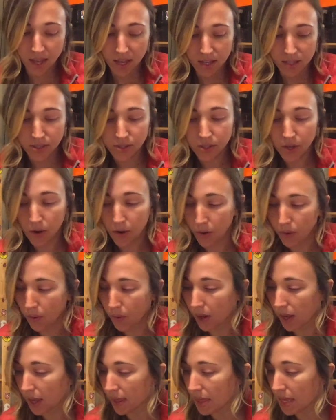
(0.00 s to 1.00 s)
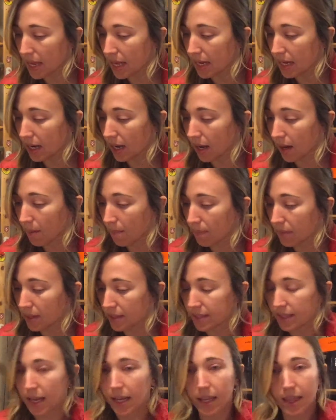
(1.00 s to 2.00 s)
So, and then the
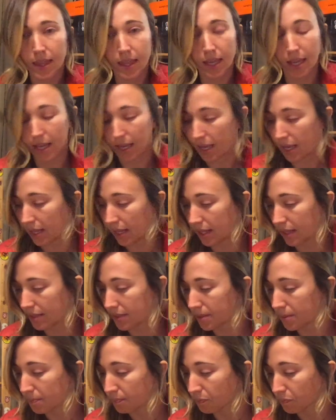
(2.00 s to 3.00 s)
second thing is,